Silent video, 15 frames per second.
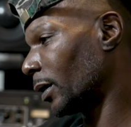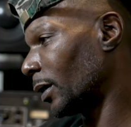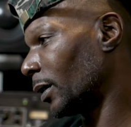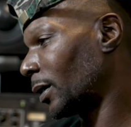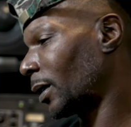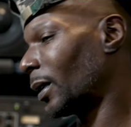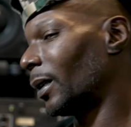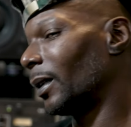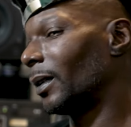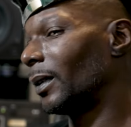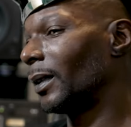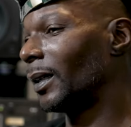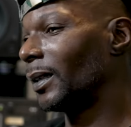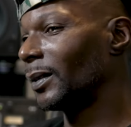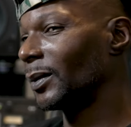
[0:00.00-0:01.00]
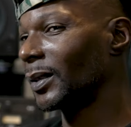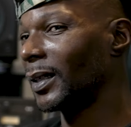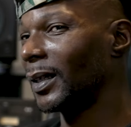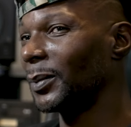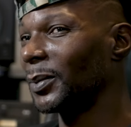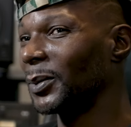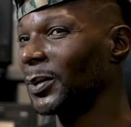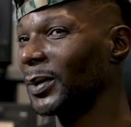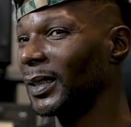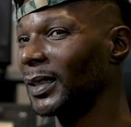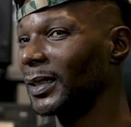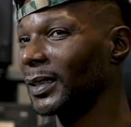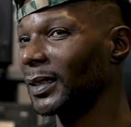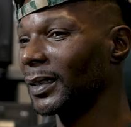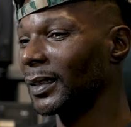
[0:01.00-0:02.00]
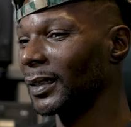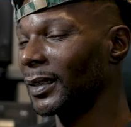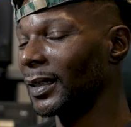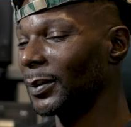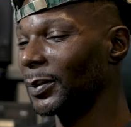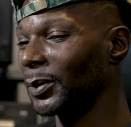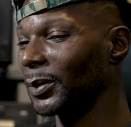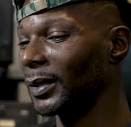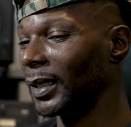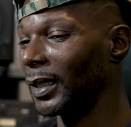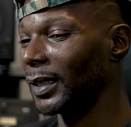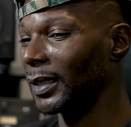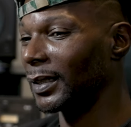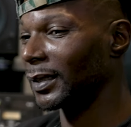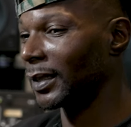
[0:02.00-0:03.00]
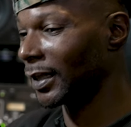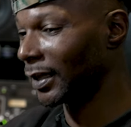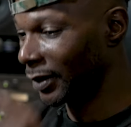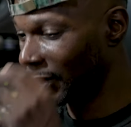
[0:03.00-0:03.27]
That was a couple weeks, a couple days, like